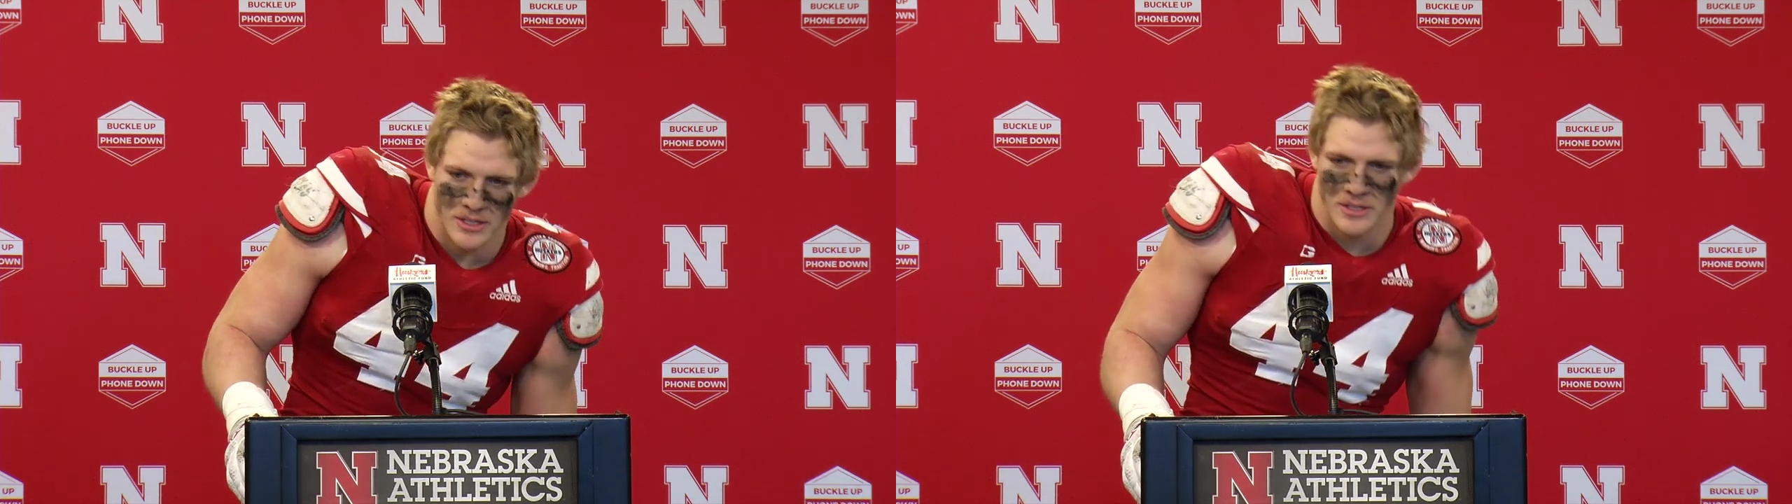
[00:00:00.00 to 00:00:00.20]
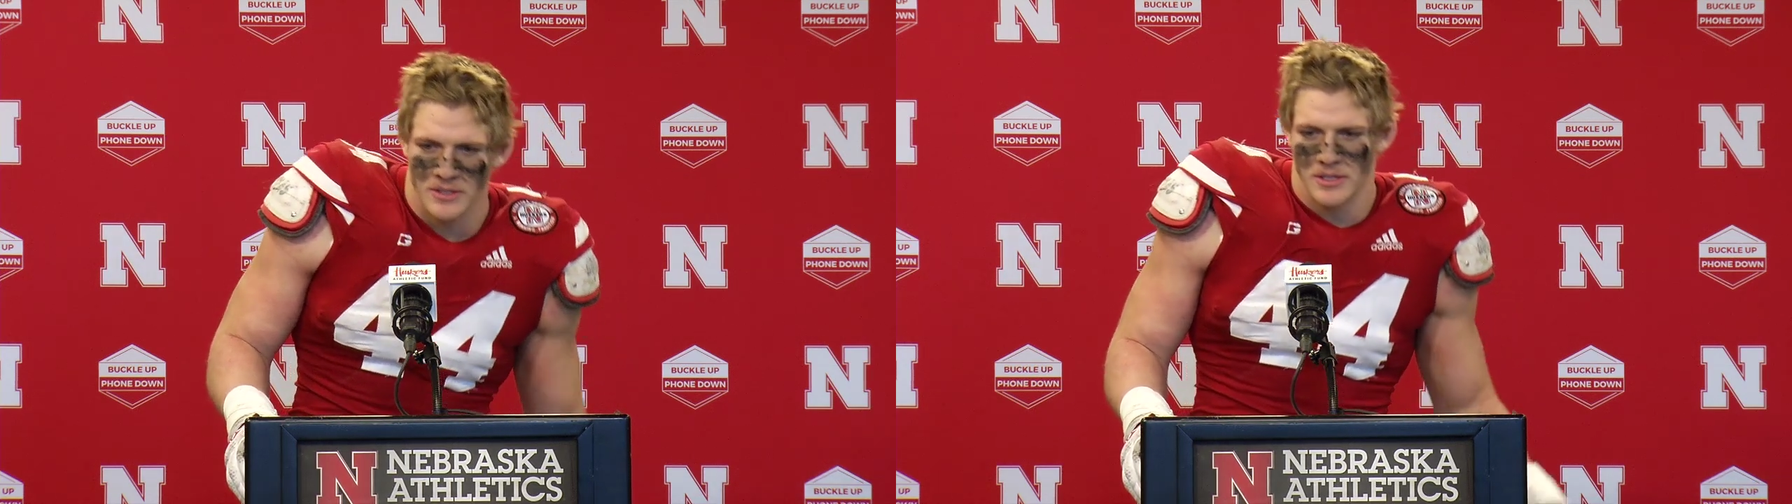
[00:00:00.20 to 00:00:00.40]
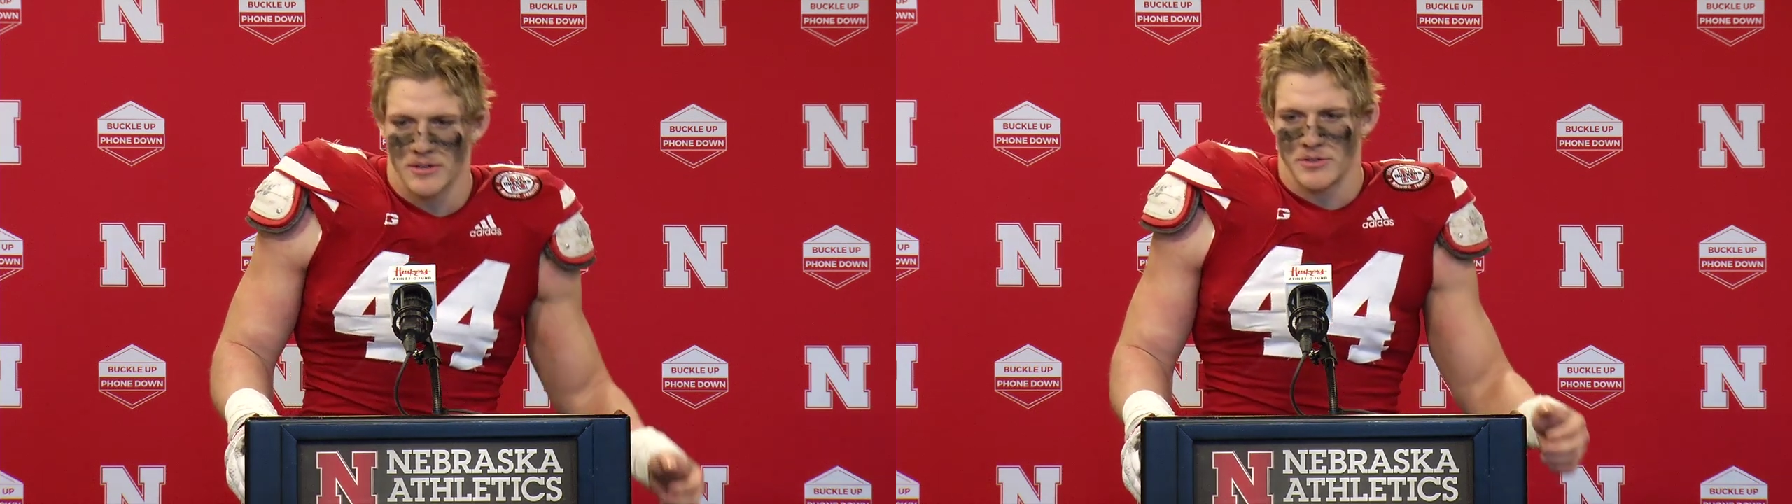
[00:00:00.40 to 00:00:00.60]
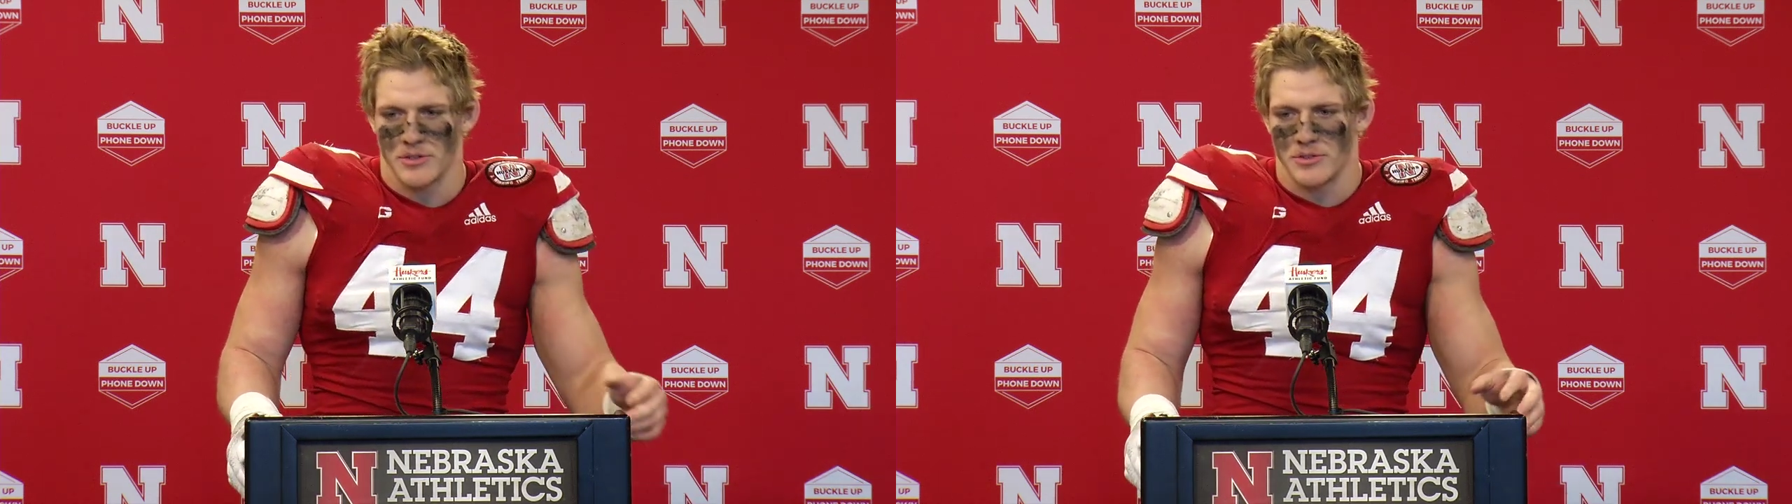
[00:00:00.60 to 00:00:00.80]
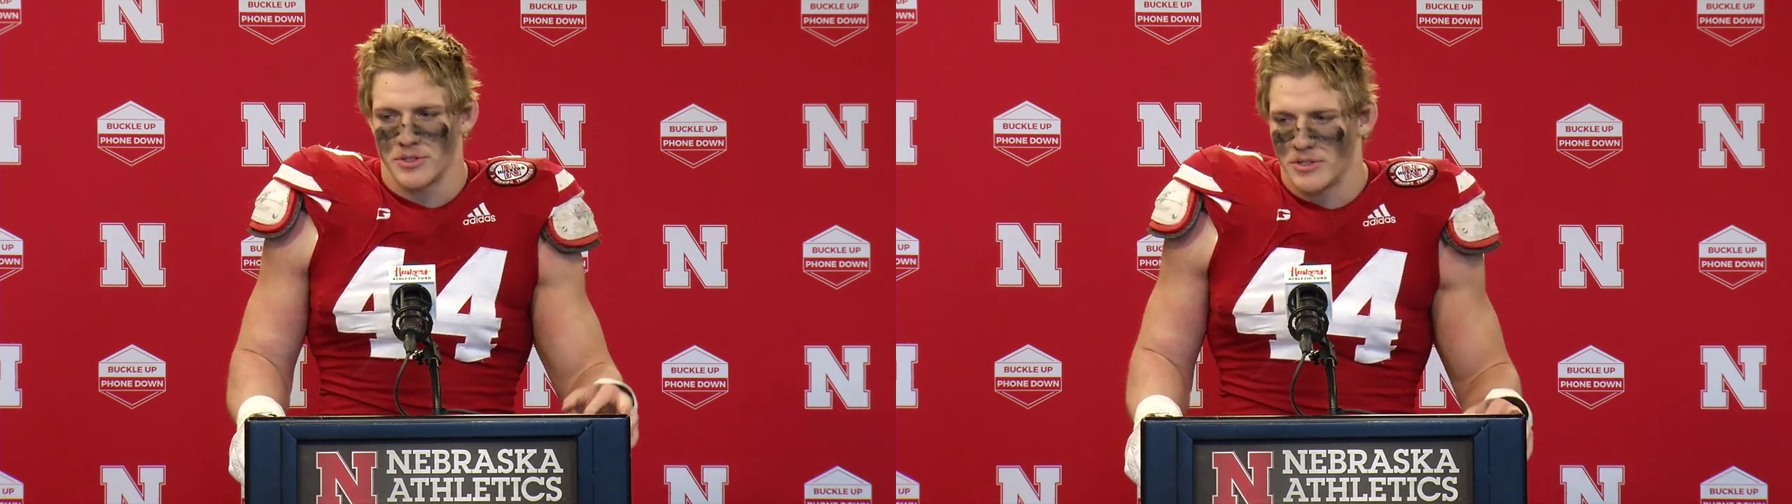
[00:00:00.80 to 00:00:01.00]
and
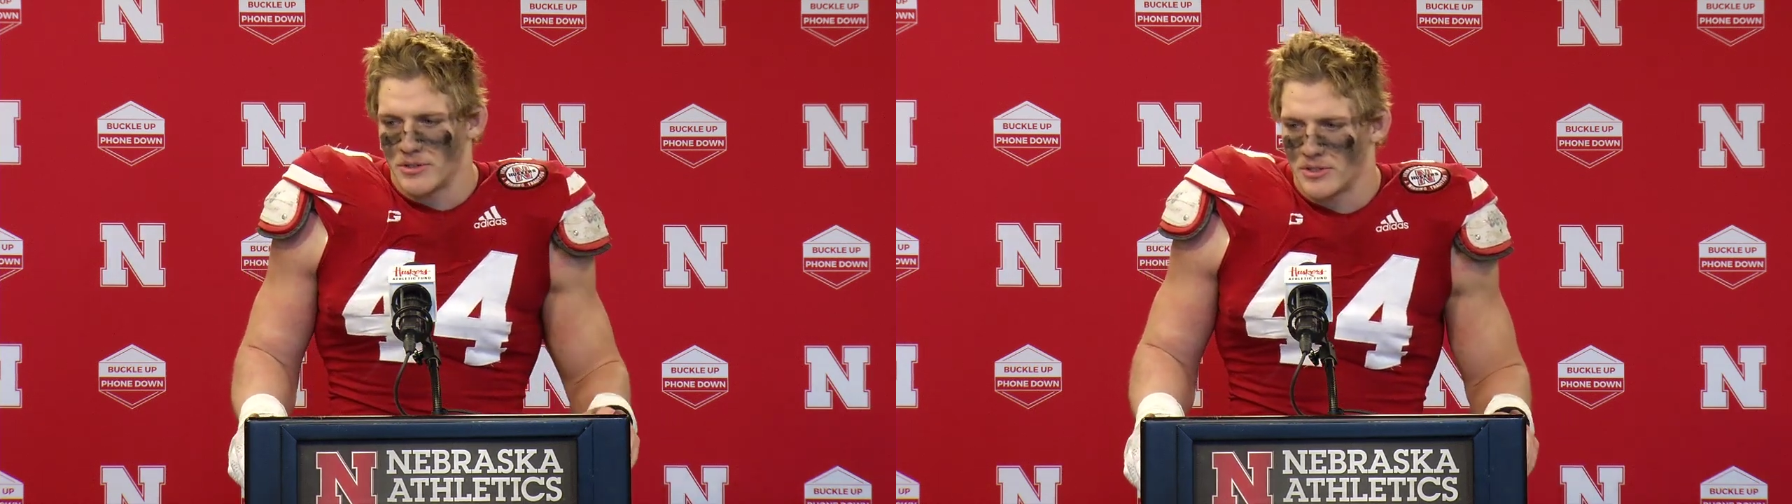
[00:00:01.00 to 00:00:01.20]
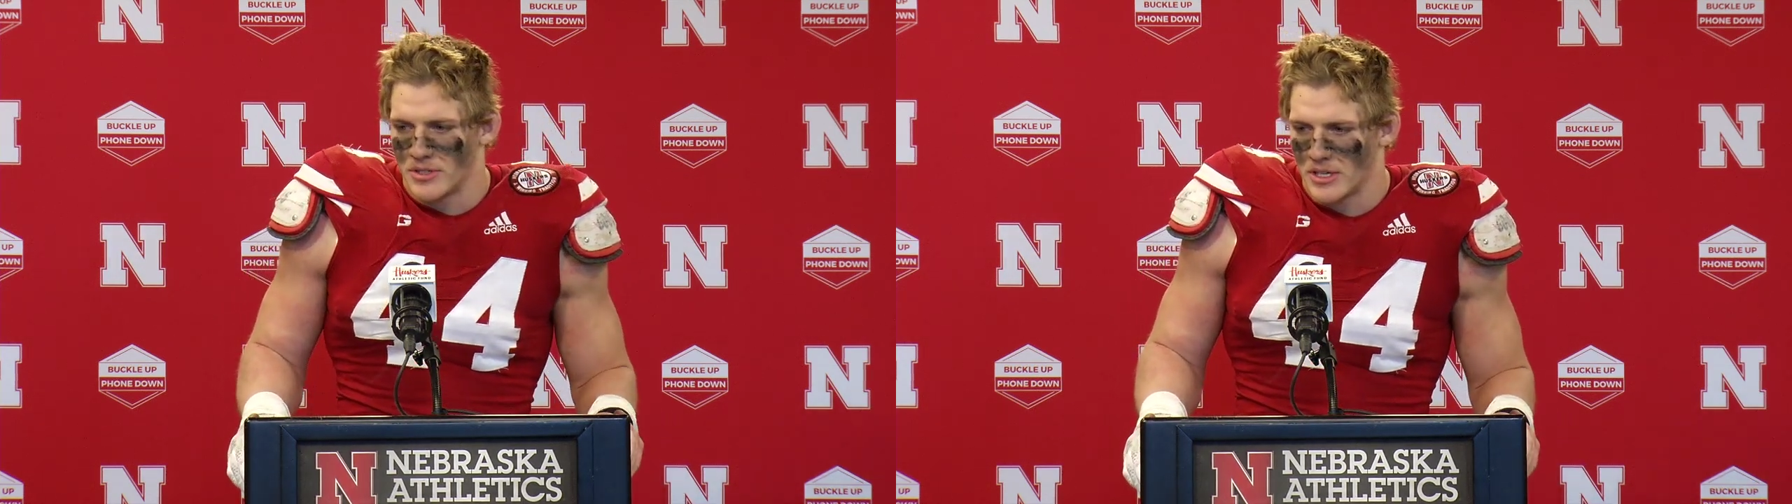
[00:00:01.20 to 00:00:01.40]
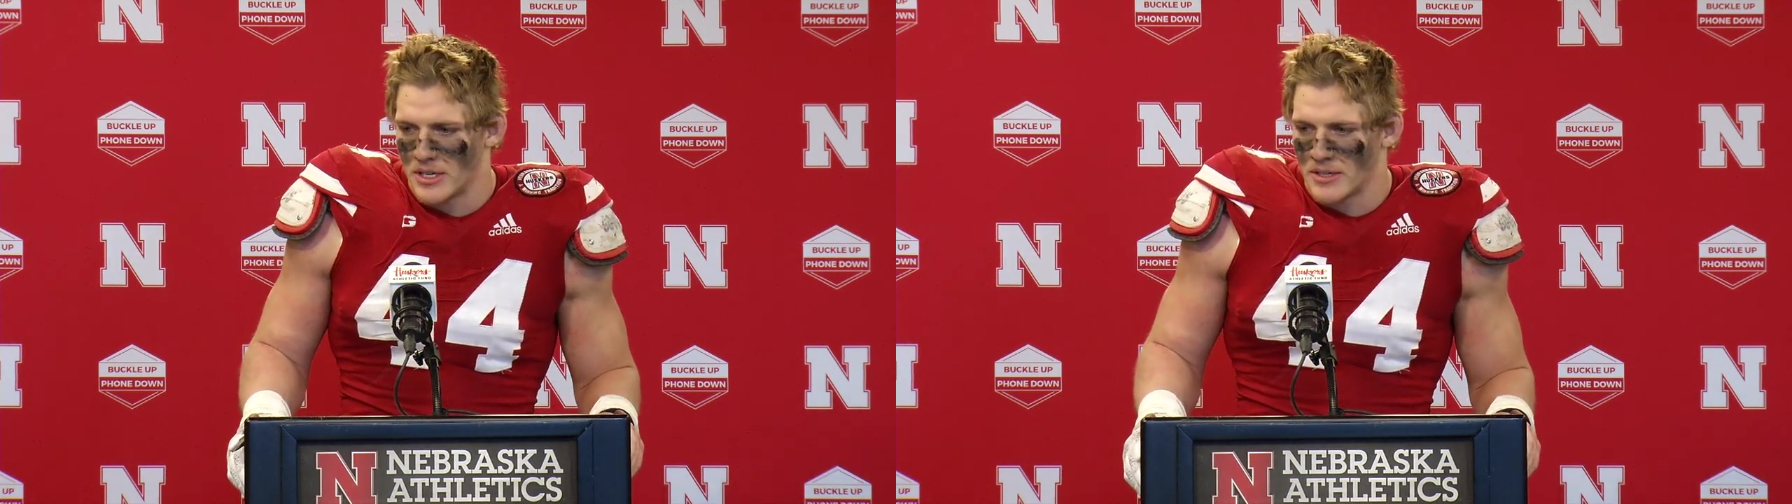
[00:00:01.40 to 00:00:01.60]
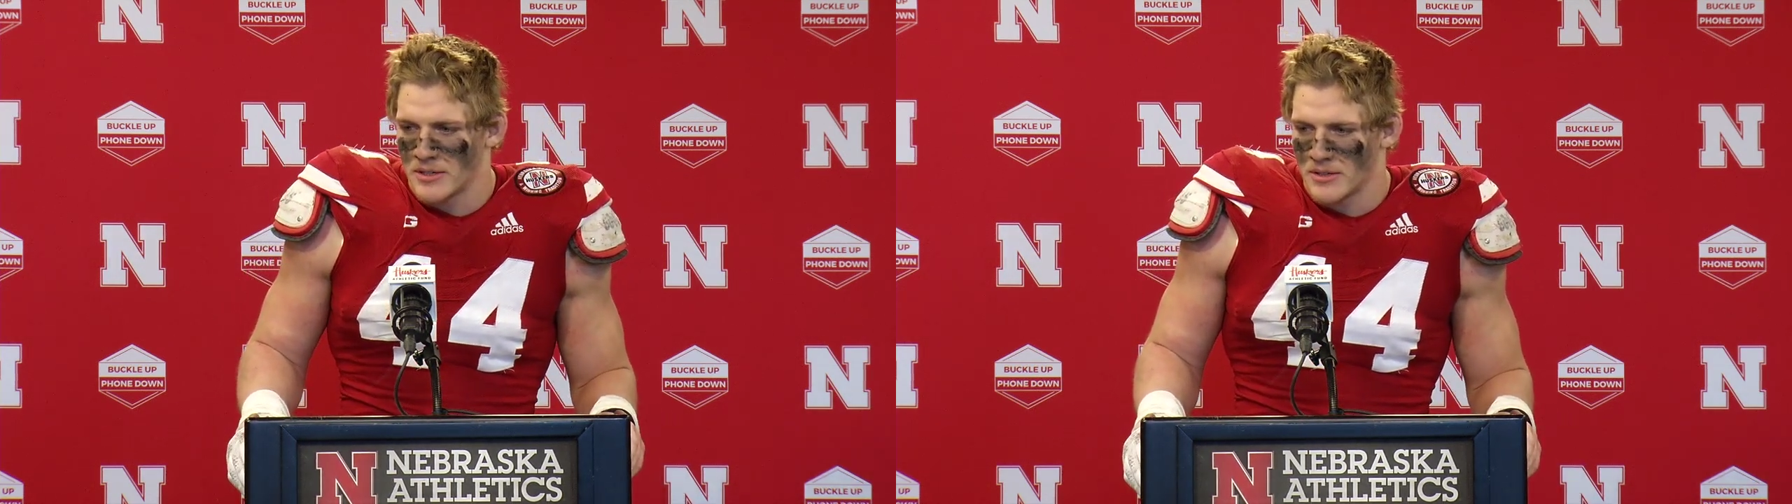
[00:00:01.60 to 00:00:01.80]
obviously those those uh,